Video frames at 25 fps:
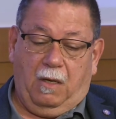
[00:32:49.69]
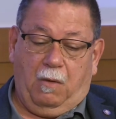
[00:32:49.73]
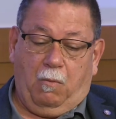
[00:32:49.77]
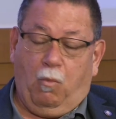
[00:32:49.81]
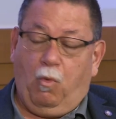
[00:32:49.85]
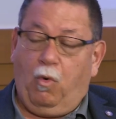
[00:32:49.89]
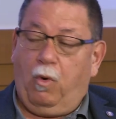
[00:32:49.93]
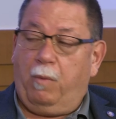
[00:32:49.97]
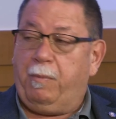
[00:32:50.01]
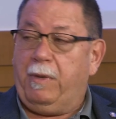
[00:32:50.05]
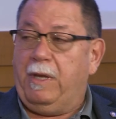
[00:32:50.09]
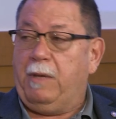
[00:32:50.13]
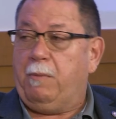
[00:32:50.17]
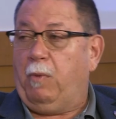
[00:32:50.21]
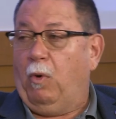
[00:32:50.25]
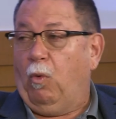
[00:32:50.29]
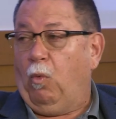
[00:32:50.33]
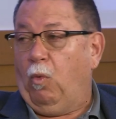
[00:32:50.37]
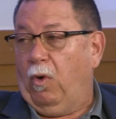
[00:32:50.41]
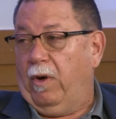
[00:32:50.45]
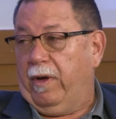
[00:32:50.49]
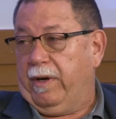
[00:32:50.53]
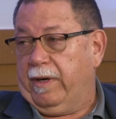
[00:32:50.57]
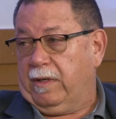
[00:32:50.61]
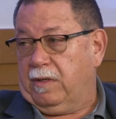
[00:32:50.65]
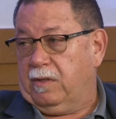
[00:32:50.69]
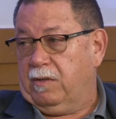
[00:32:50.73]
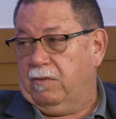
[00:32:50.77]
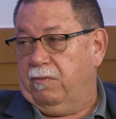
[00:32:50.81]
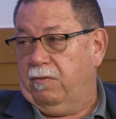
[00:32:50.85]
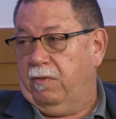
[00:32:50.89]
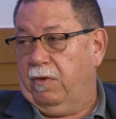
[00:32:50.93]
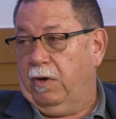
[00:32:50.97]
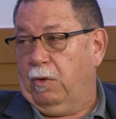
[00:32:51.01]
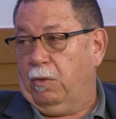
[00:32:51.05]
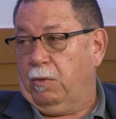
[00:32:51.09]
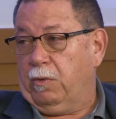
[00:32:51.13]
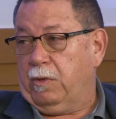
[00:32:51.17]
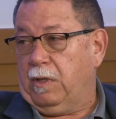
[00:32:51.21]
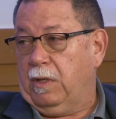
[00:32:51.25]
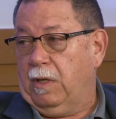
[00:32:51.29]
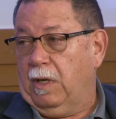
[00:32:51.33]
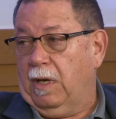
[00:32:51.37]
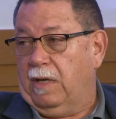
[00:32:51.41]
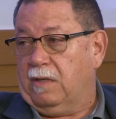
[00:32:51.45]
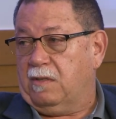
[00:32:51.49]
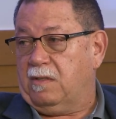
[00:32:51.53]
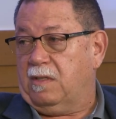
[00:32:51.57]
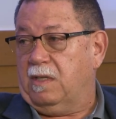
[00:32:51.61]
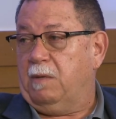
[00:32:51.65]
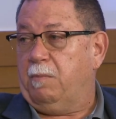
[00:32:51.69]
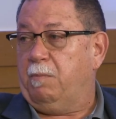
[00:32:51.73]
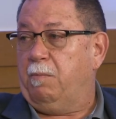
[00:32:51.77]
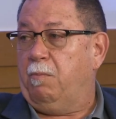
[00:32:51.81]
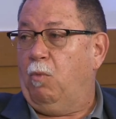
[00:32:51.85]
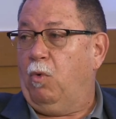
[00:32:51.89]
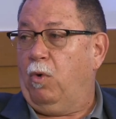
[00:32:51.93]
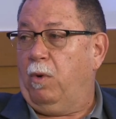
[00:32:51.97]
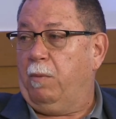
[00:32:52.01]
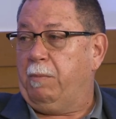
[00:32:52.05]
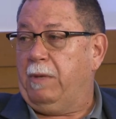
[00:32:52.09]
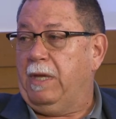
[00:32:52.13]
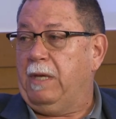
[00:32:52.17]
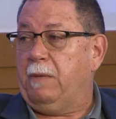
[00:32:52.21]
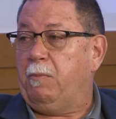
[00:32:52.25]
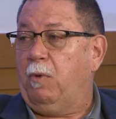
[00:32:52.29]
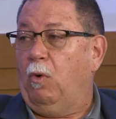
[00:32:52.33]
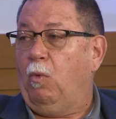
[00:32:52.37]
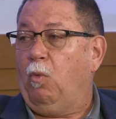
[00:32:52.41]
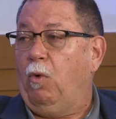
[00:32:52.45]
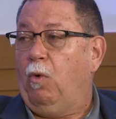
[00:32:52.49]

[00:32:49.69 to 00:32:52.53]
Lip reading: more people wanting to vote. I see more people